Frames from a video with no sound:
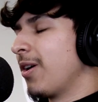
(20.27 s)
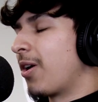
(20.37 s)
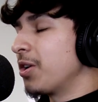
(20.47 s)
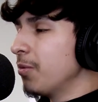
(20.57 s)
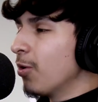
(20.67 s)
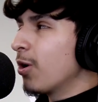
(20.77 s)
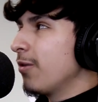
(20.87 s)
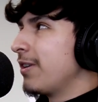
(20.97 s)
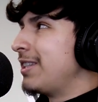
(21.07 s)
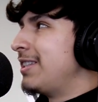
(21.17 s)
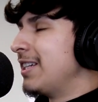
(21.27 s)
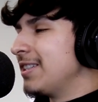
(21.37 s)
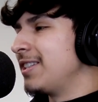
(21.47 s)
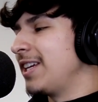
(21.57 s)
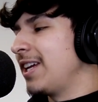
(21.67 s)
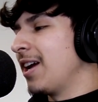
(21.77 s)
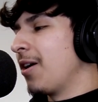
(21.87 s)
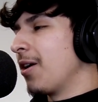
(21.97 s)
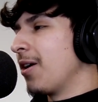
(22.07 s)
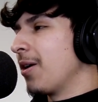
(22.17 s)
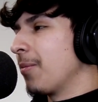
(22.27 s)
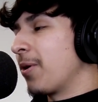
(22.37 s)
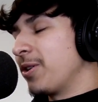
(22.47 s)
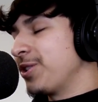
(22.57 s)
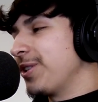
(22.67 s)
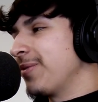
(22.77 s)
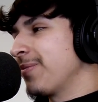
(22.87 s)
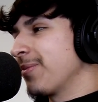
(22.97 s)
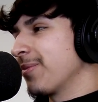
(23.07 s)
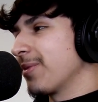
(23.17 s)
Are you more of a Disney person?